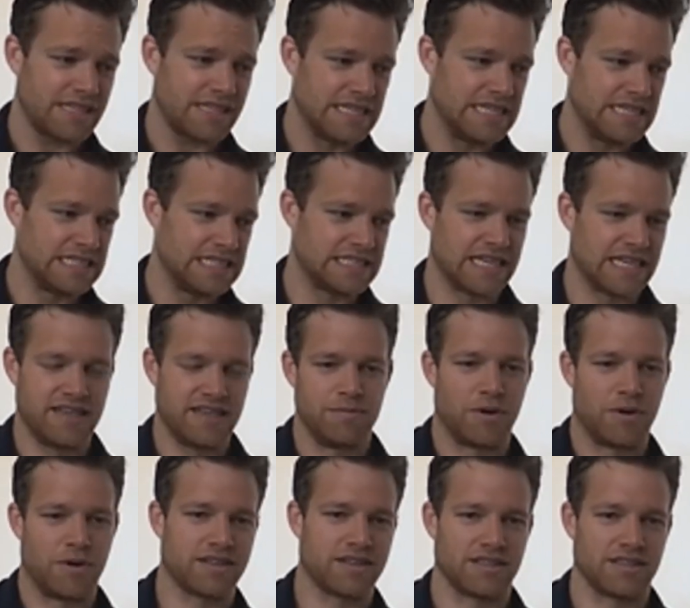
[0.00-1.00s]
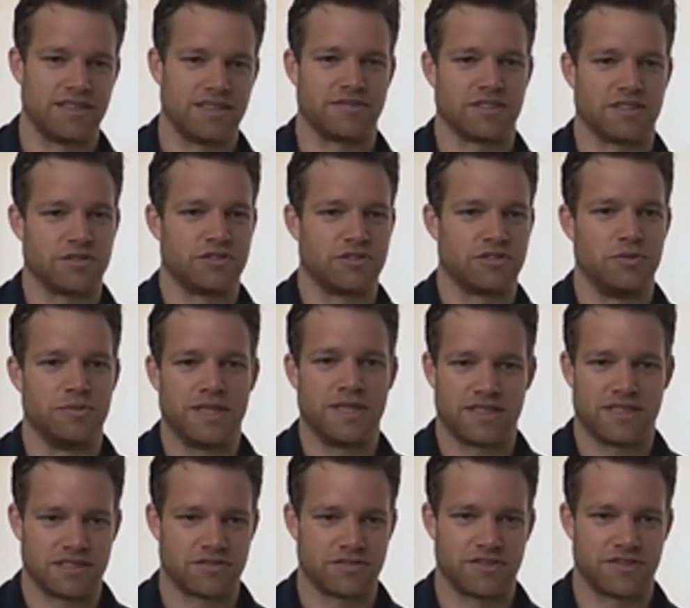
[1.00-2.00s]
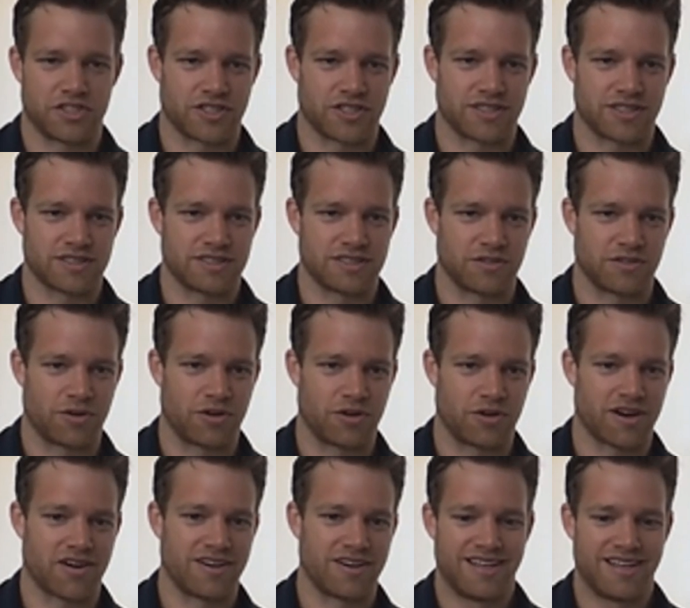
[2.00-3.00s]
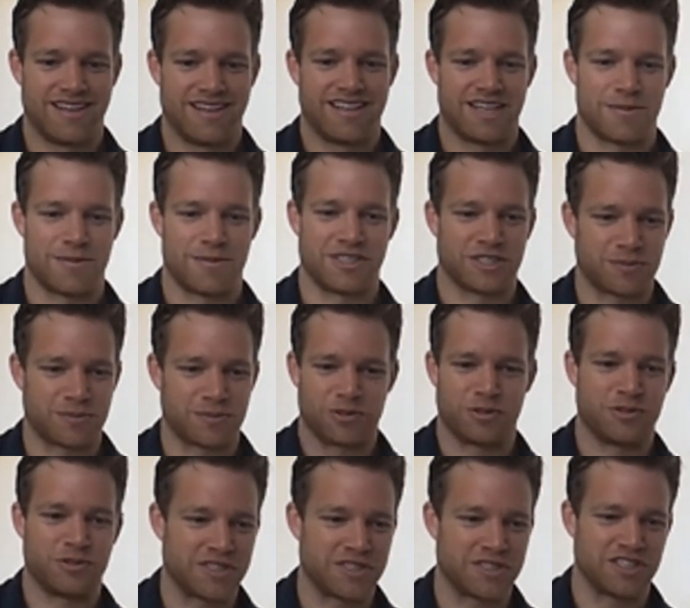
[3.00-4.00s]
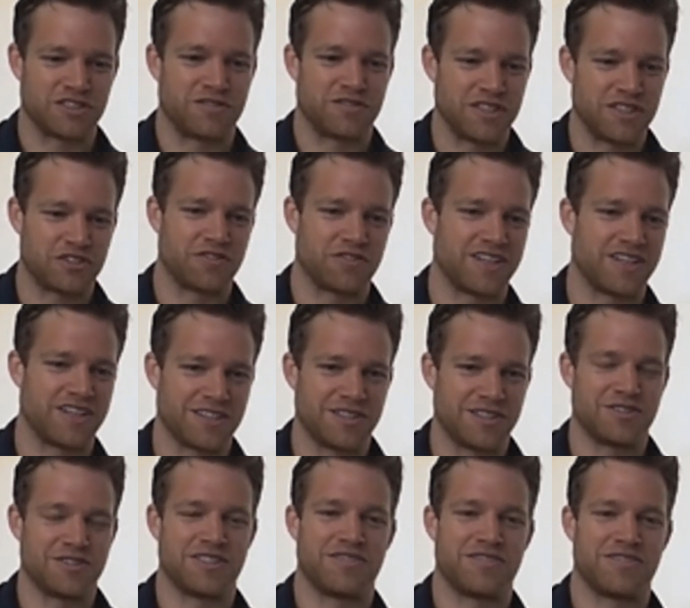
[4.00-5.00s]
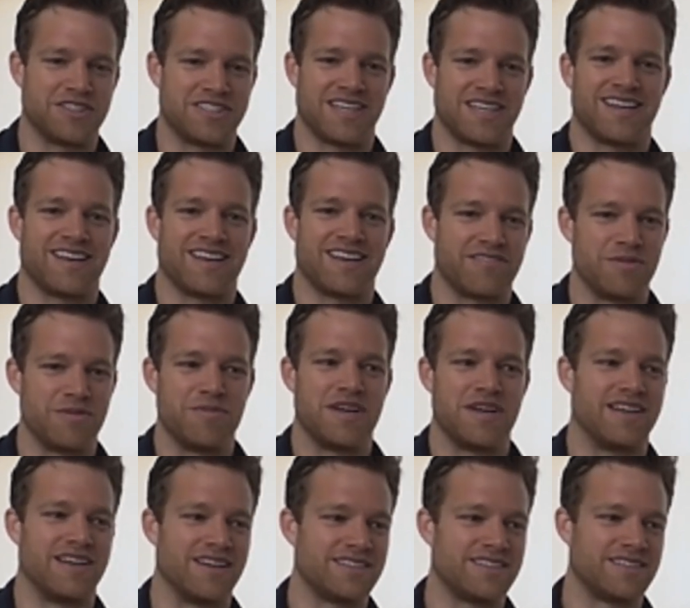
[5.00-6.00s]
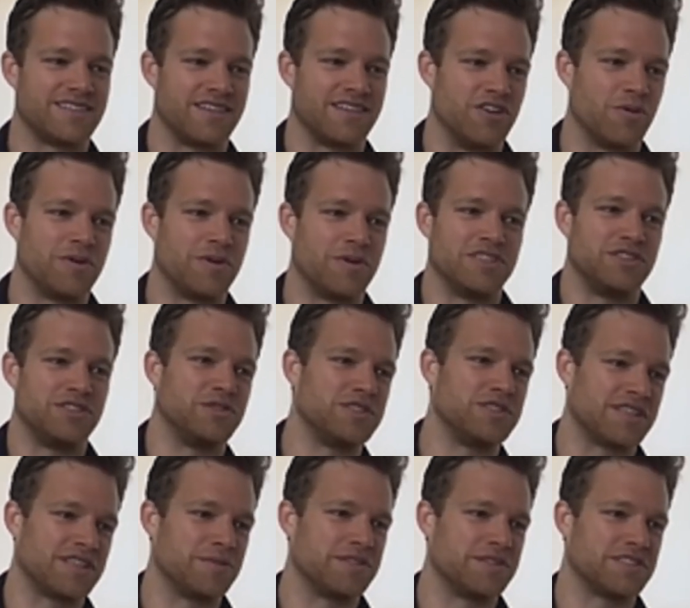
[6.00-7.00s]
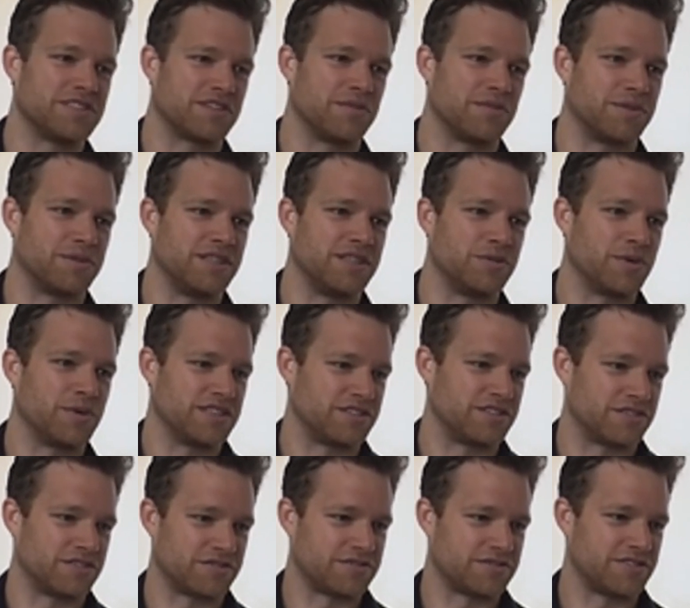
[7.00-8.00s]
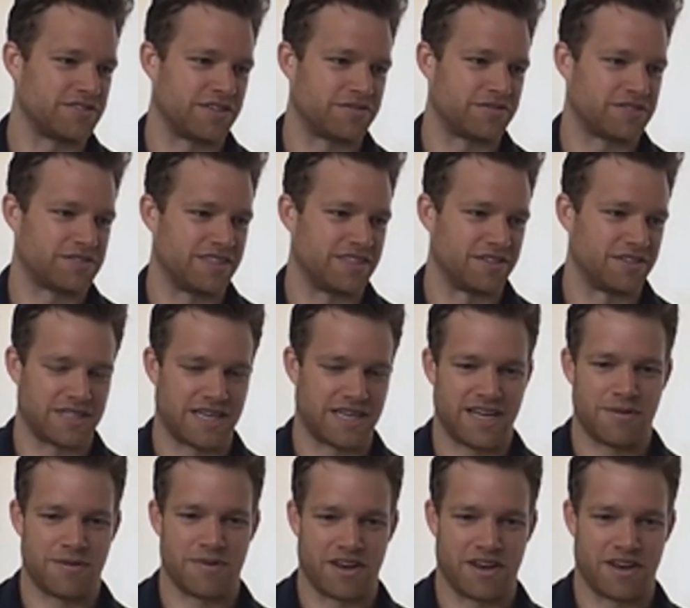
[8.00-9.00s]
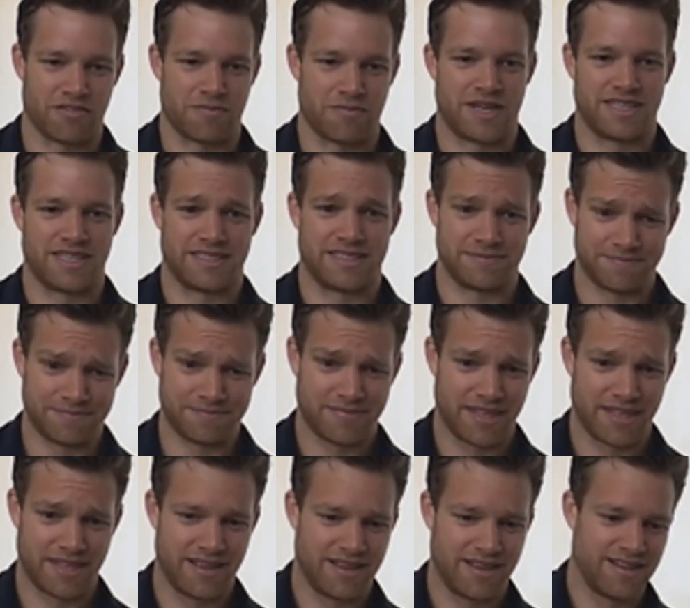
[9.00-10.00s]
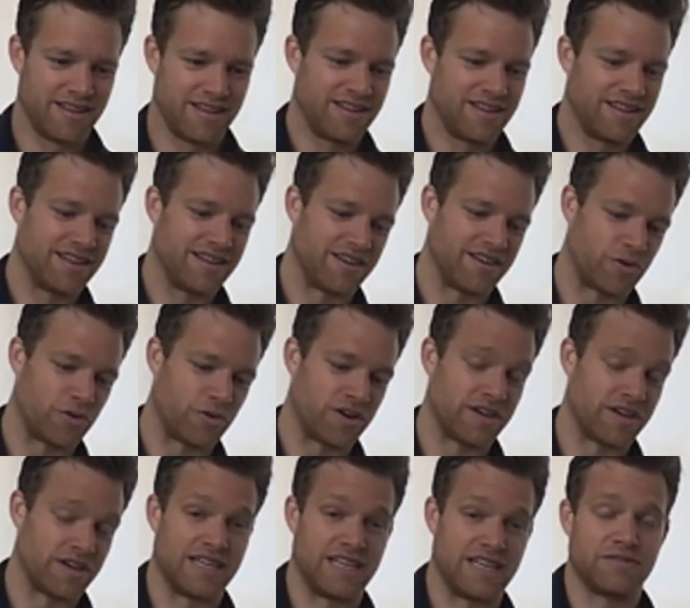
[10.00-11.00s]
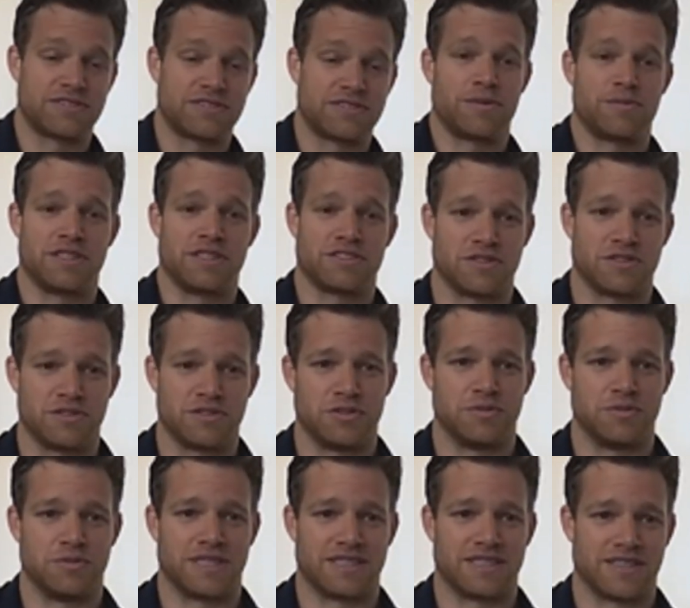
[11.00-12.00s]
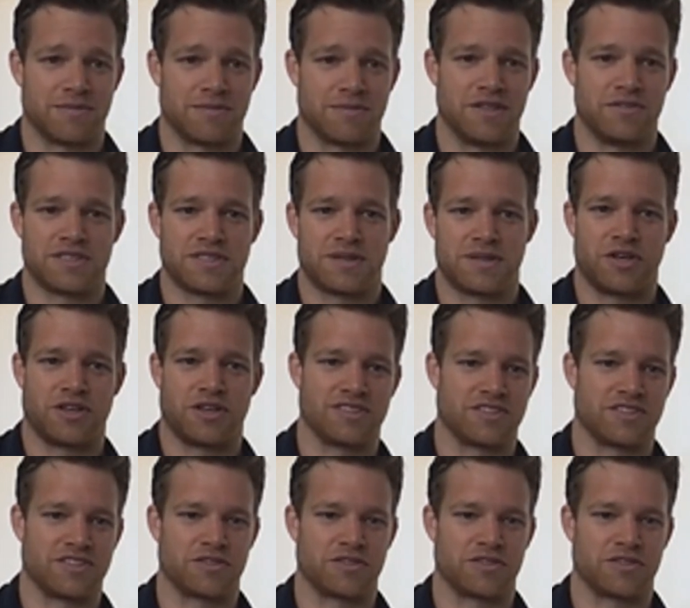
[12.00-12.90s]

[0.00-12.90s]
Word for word: Is any model even consuming these features? Or am I just producing these feature values every day, every minute, and nobody's using them? It's a complete waste of, of, of time and of money. Oh, that's or if somebody's consuming them, if some models are